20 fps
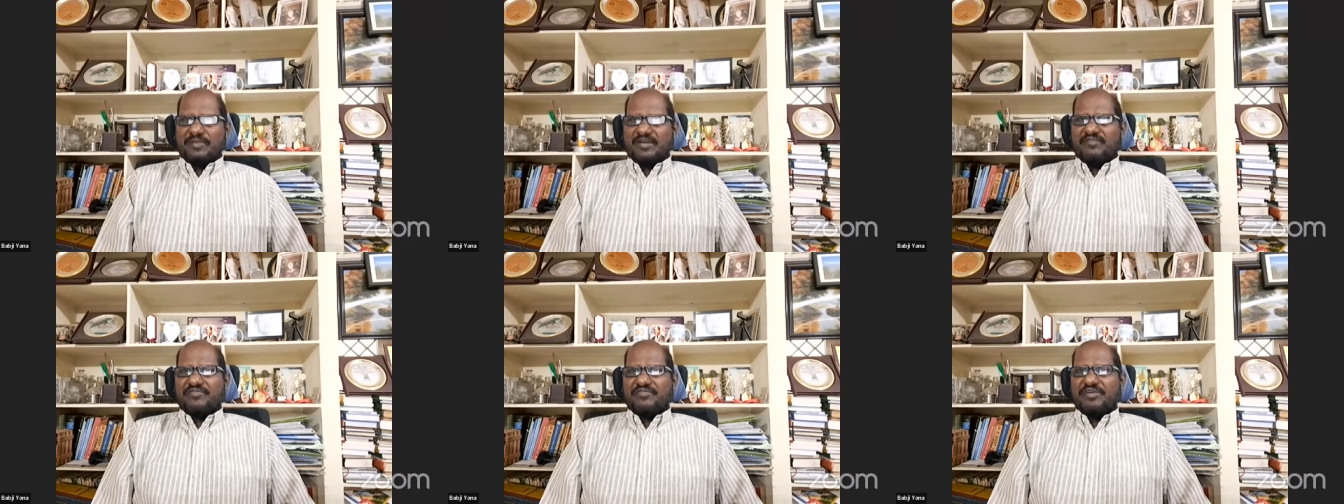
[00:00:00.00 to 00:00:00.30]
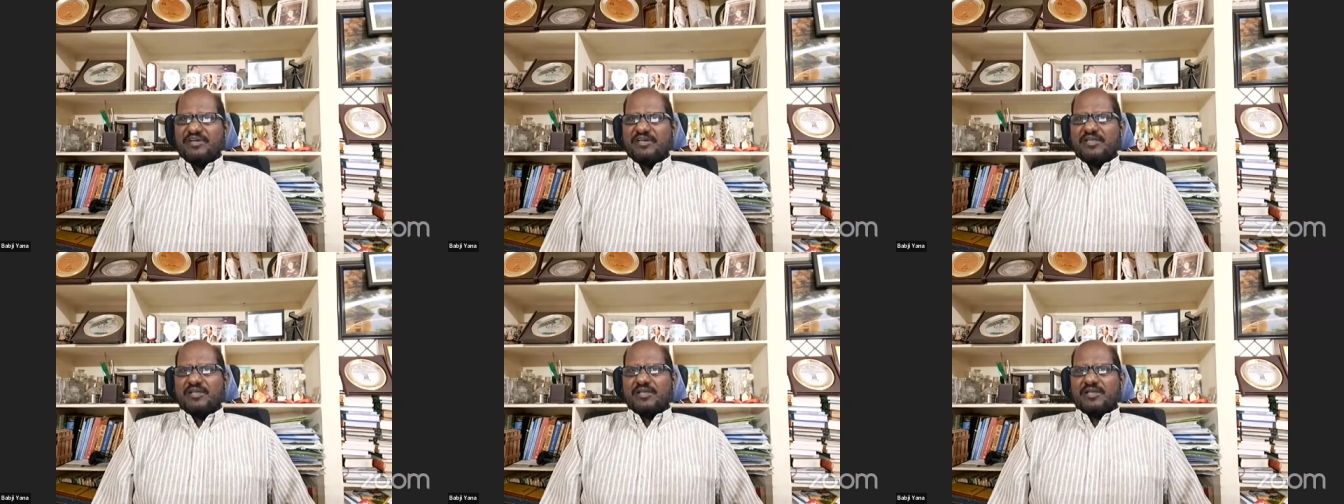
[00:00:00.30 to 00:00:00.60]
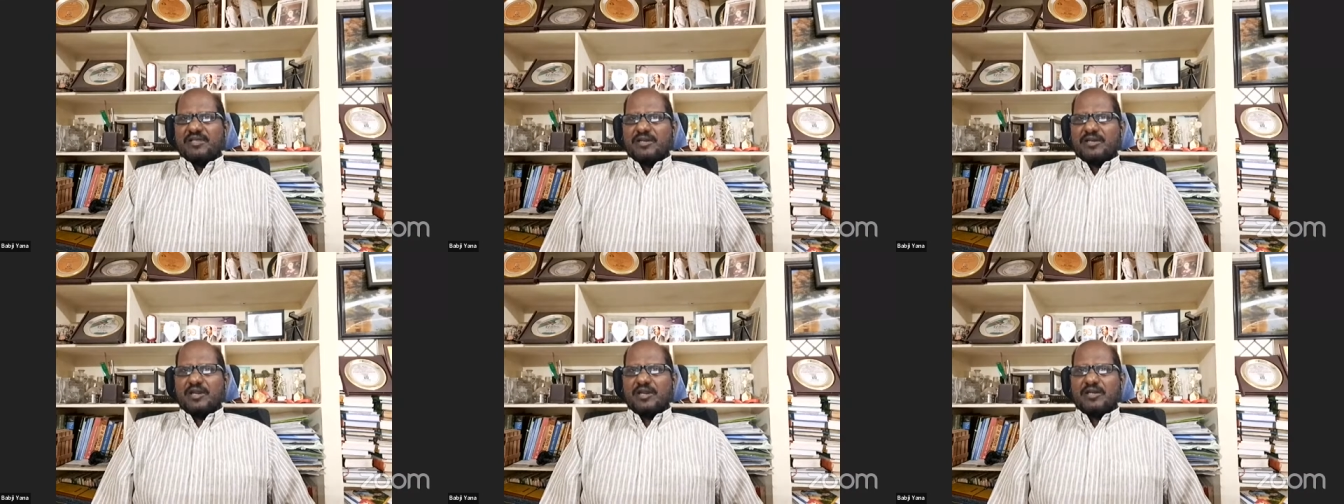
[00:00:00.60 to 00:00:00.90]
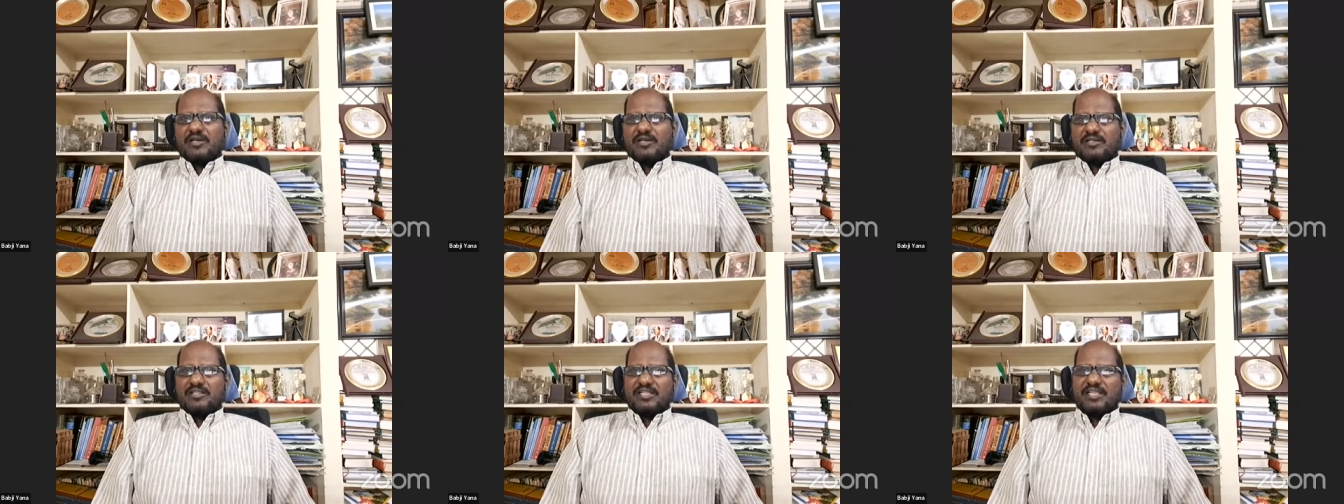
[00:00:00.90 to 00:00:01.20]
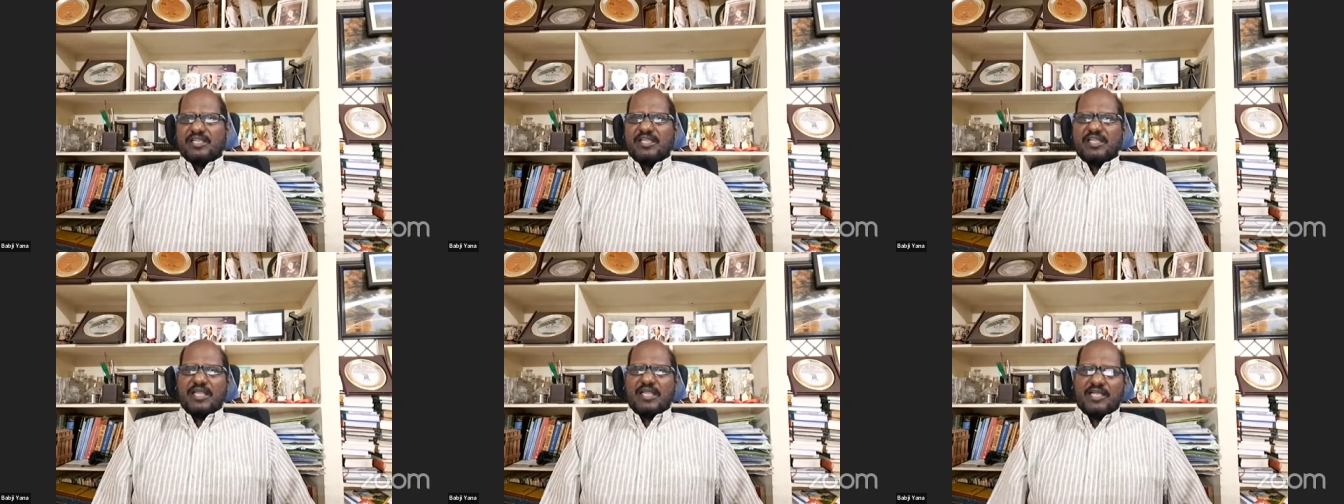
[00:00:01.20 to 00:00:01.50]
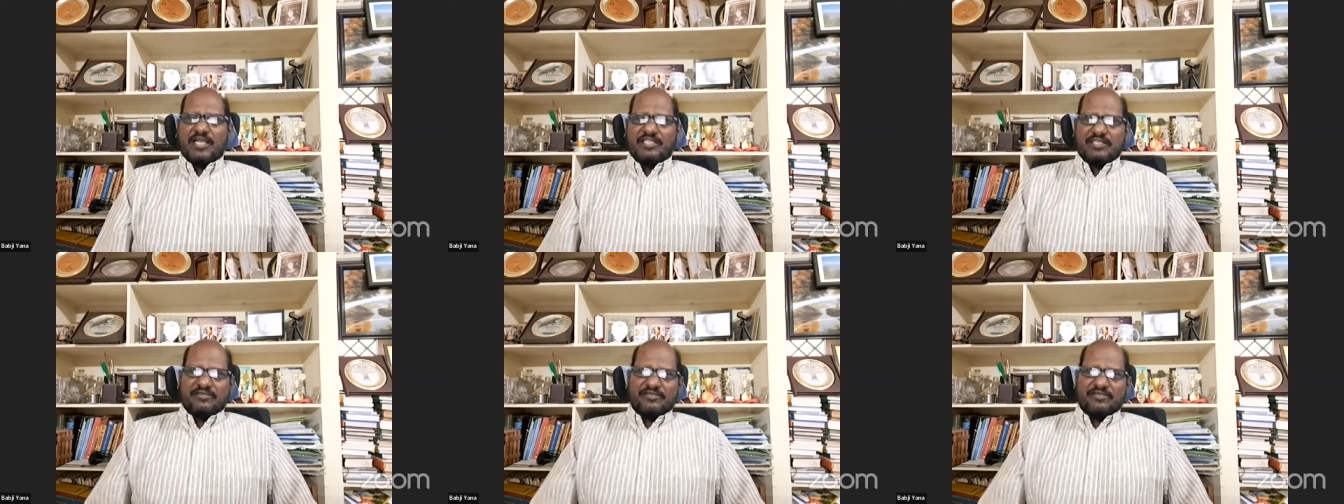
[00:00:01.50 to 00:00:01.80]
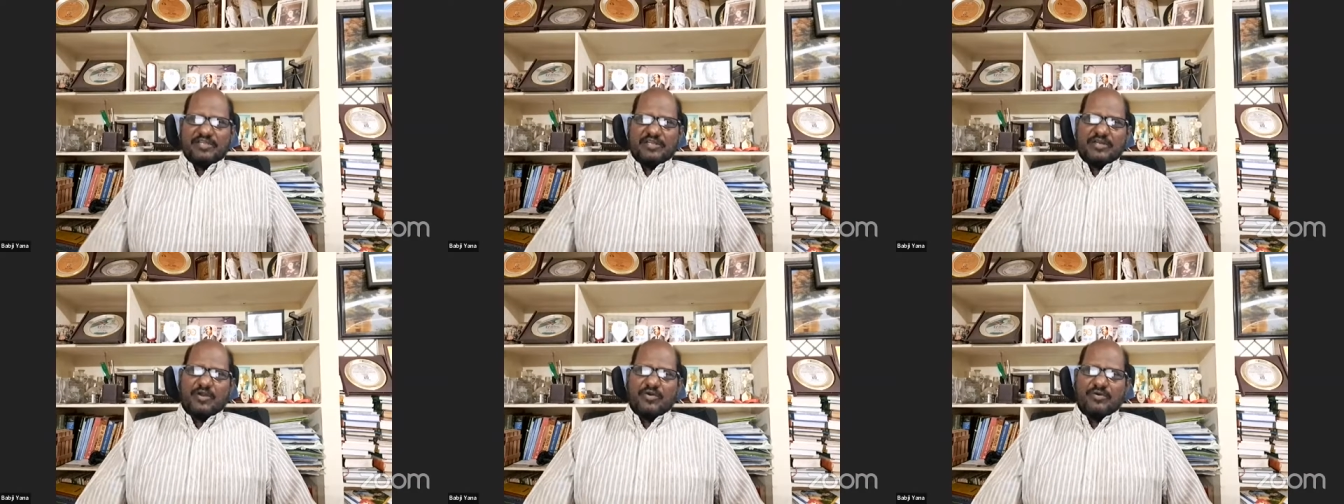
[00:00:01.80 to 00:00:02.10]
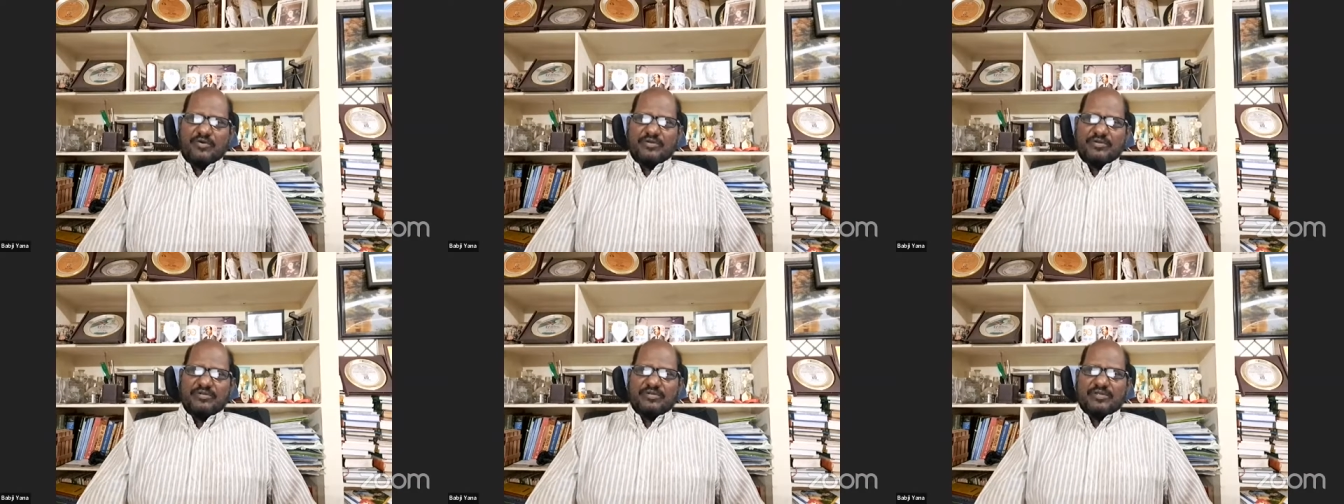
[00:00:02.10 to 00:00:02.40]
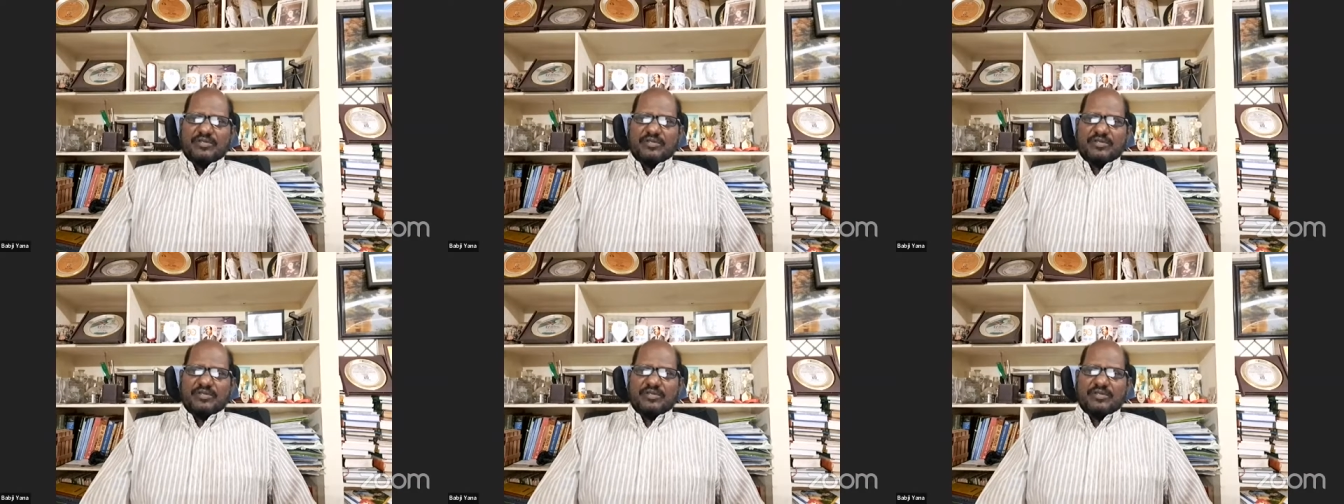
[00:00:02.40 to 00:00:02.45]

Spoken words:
benefit, not the other way around.